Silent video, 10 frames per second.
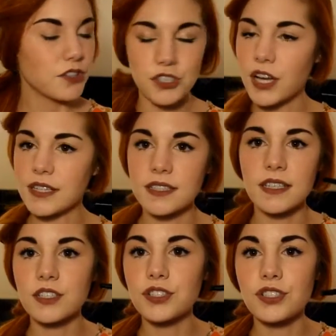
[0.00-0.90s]

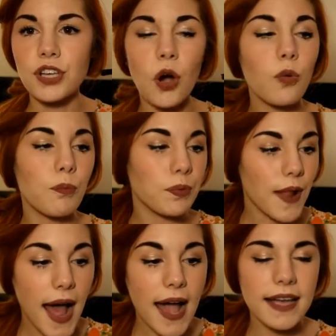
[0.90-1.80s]
just so
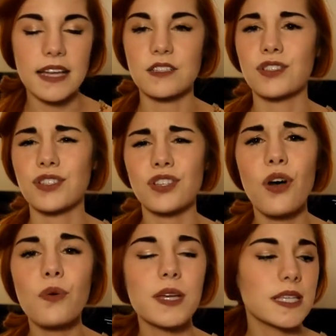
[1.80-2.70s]
black and
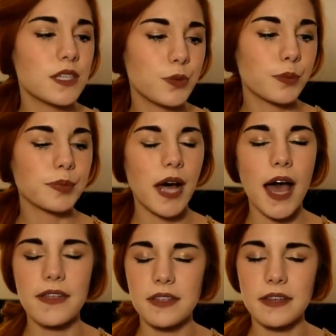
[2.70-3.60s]
so easy to
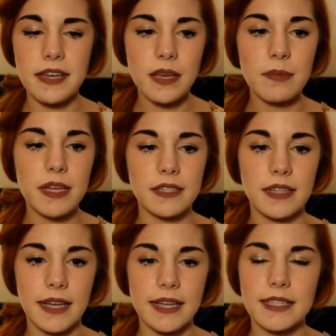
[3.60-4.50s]
apply. The nib is
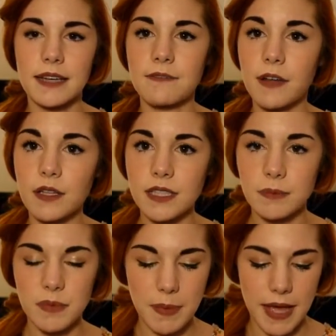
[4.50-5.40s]
like, it's like a felt
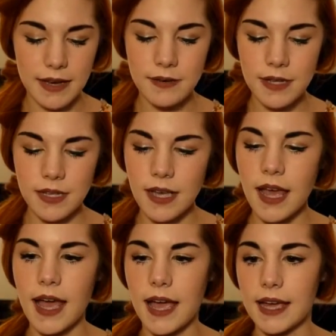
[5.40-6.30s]
tipped pen,
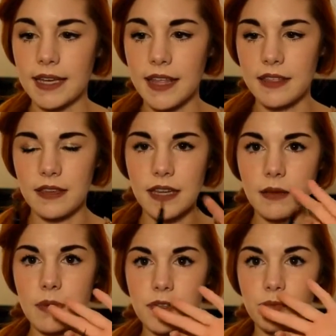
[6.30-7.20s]
and the
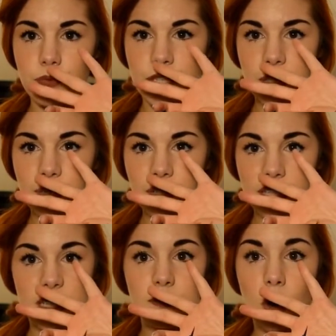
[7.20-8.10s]
nib is really
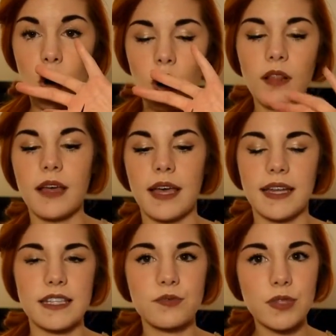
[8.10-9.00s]
small, and
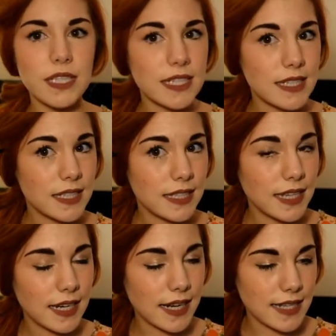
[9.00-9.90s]
it's really easy to
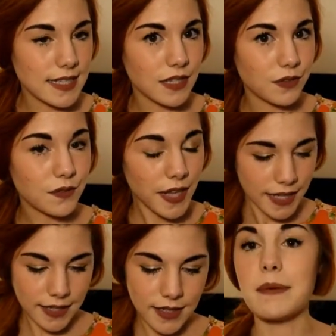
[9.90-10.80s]
get a nice little
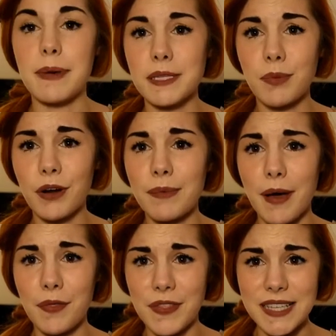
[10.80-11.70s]
flick. And the best part
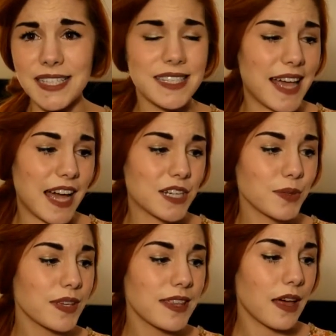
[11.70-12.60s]
about this is
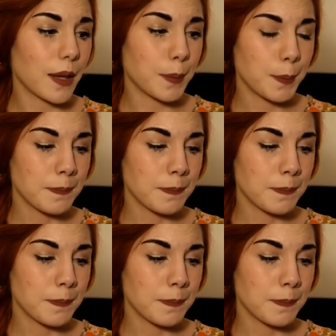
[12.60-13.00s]
actually that